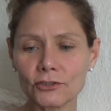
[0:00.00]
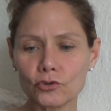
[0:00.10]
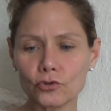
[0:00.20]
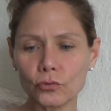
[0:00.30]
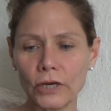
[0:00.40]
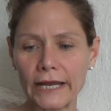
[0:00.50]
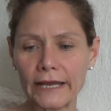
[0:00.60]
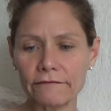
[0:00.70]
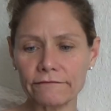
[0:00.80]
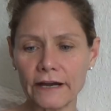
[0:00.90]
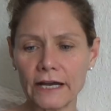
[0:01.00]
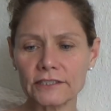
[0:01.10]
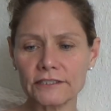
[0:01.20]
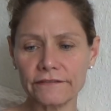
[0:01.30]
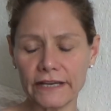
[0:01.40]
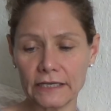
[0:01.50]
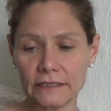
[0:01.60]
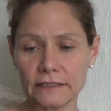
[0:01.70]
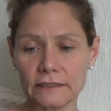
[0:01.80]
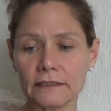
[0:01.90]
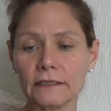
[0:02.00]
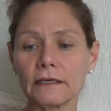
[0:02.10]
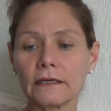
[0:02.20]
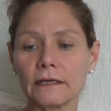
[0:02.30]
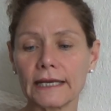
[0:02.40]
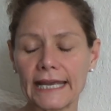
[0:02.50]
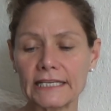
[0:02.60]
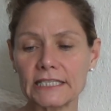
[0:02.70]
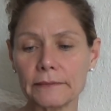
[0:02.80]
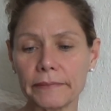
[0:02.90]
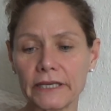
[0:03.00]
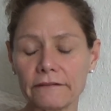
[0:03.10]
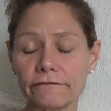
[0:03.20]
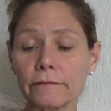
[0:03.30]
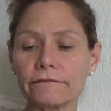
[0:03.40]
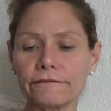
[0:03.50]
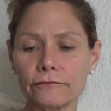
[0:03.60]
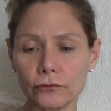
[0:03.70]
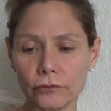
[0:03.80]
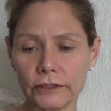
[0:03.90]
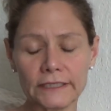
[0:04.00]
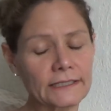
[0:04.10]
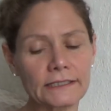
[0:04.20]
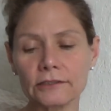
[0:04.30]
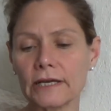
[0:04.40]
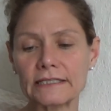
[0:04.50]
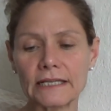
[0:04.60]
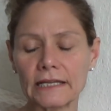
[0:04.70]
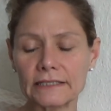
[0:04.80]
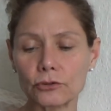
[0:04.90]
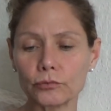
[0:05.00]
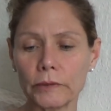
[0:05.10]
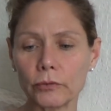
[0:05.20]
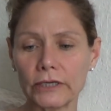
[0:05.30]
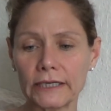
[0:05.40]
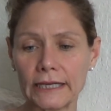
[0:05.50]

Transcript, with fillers: triphosphate, A T P, from food. It still has not told me what the